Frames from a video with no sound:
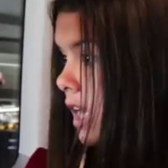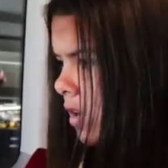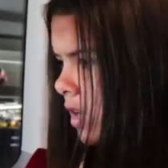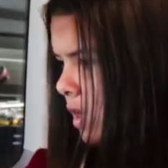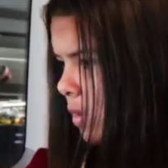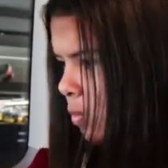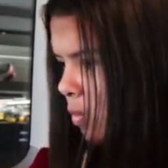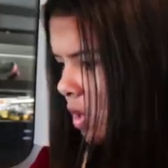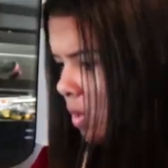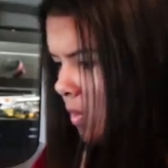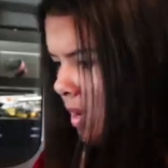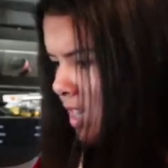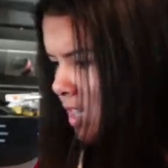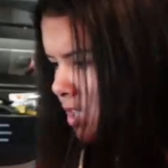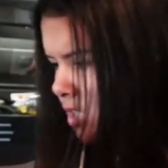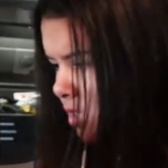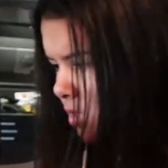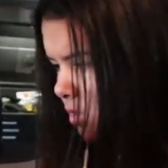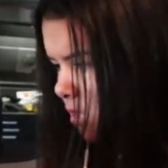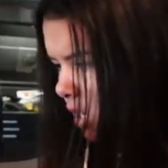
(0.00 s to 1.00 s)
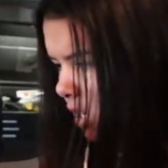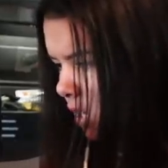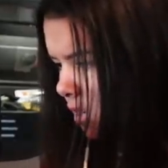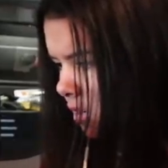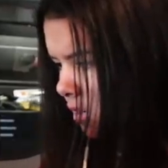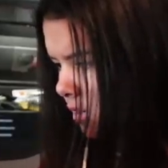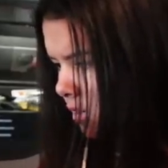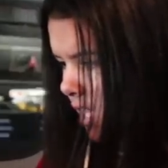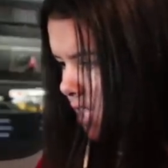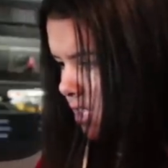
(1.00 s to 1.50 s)
Okay, what do I do
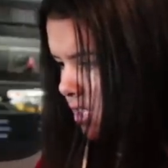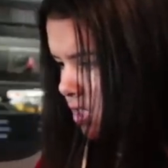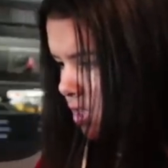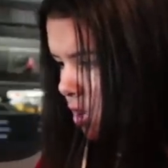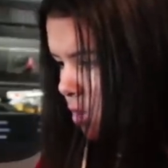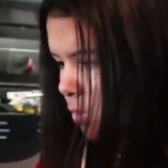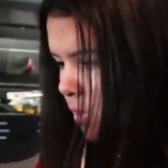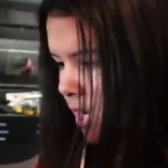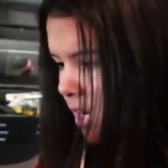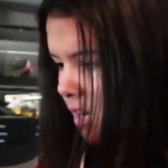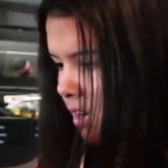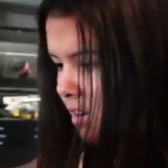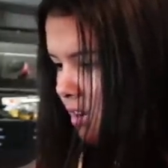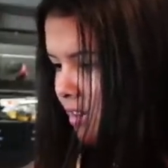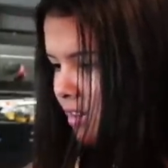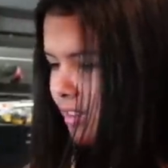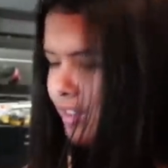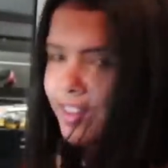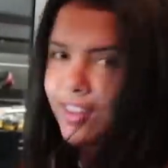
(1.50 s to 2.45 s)
there? That's so weird.